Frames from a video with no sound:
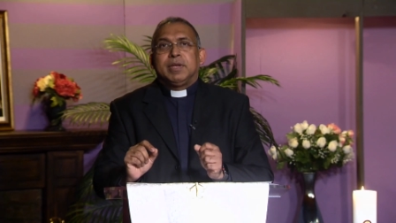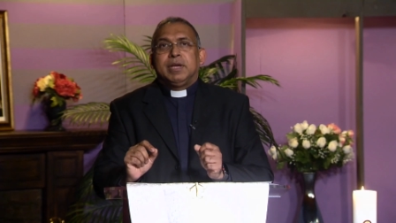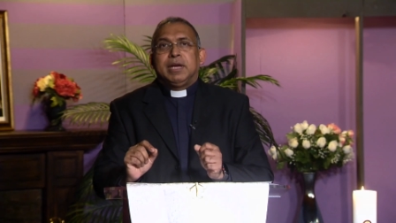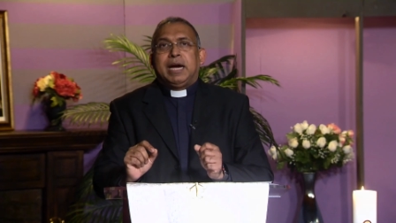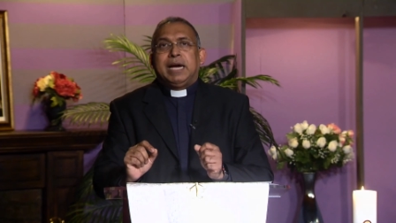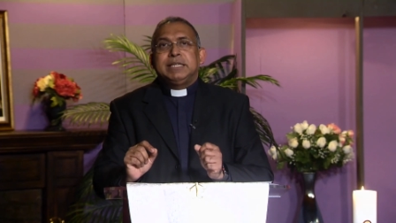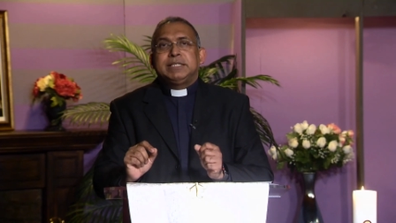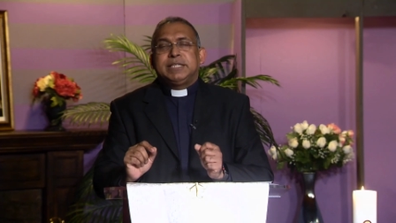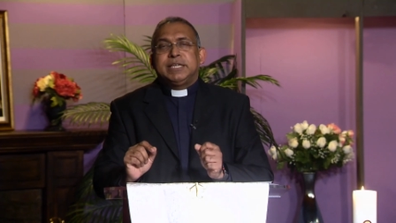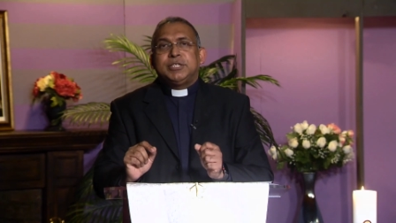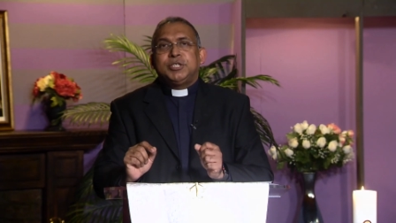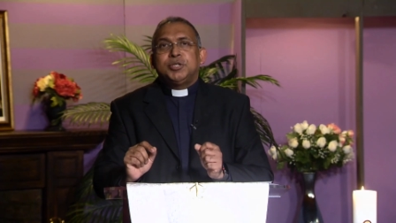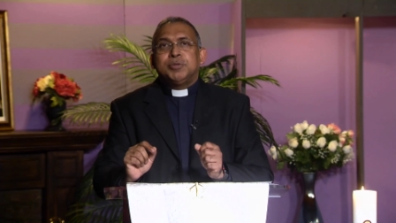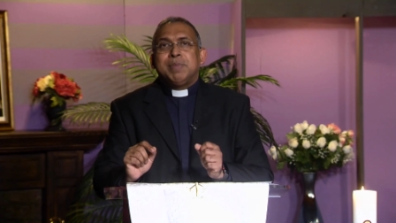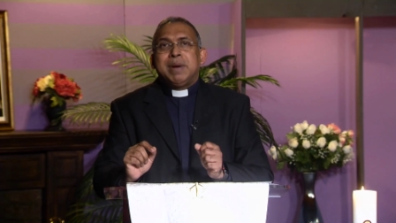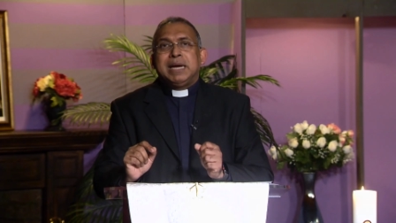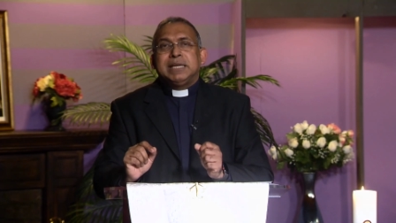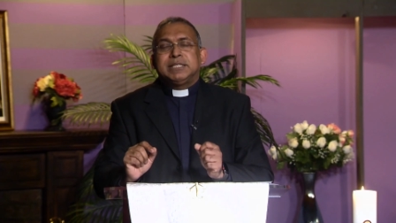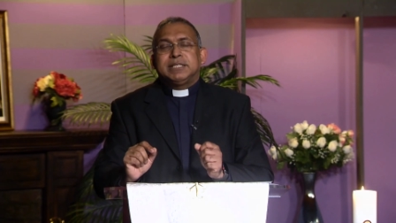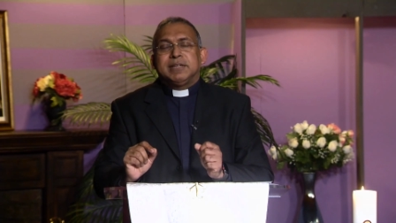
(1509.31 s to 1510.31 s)
I said to
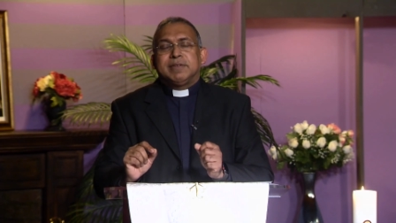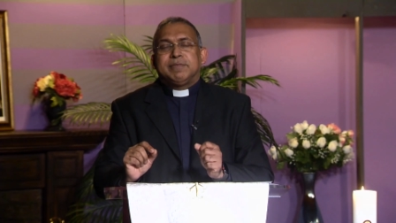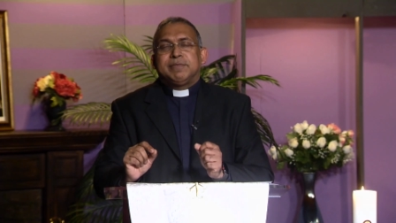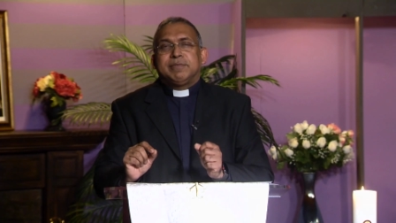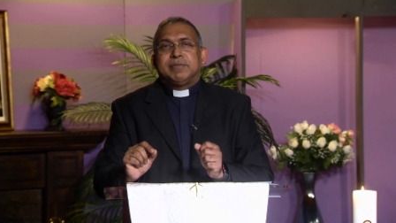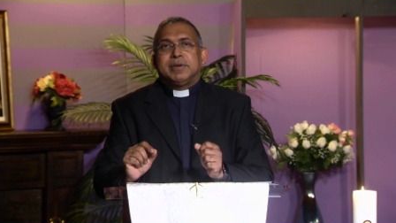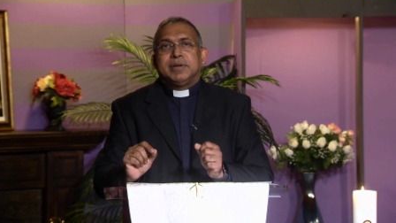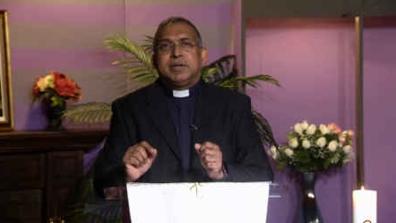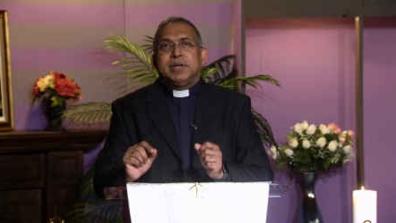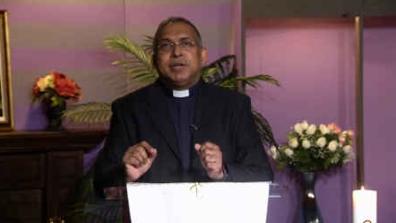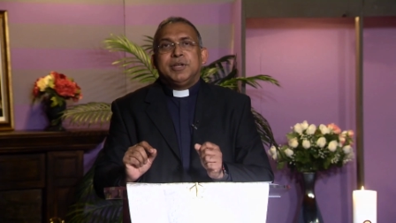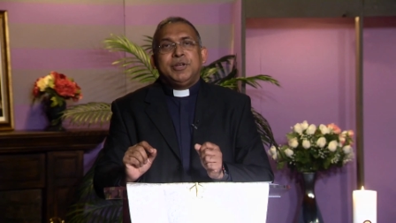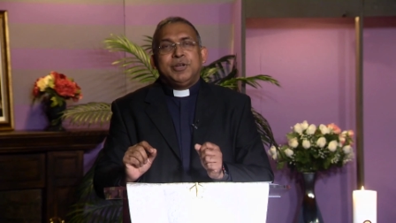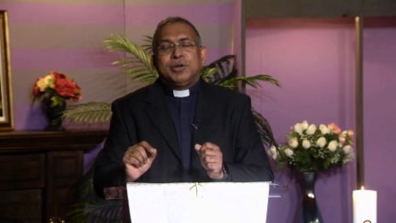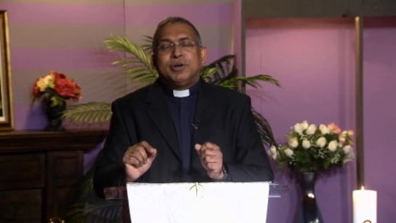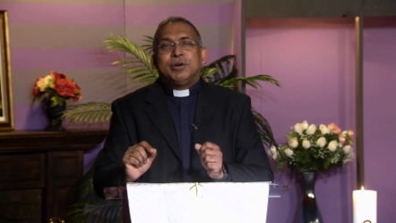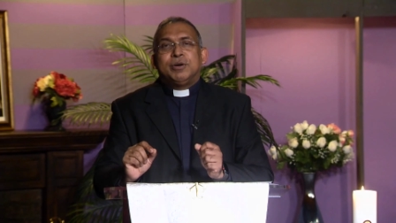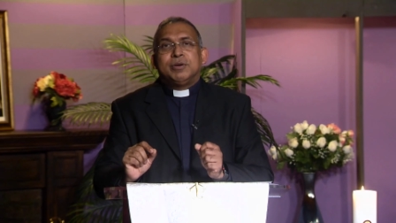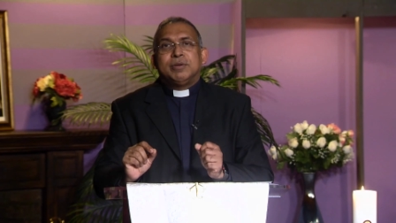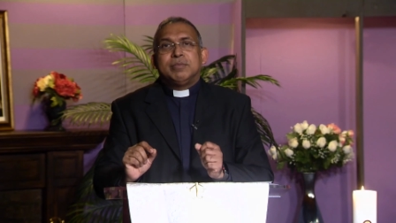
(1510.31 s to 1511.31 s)
myself,
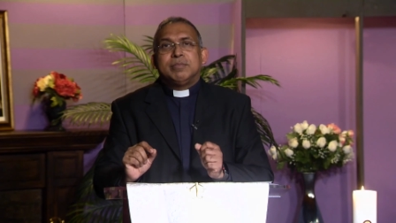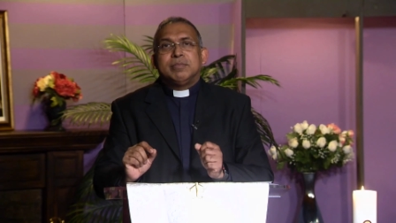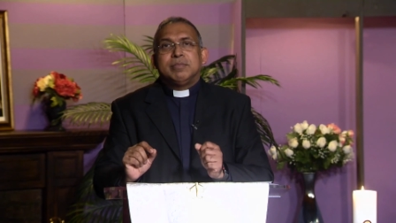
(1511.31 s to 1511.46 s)
no,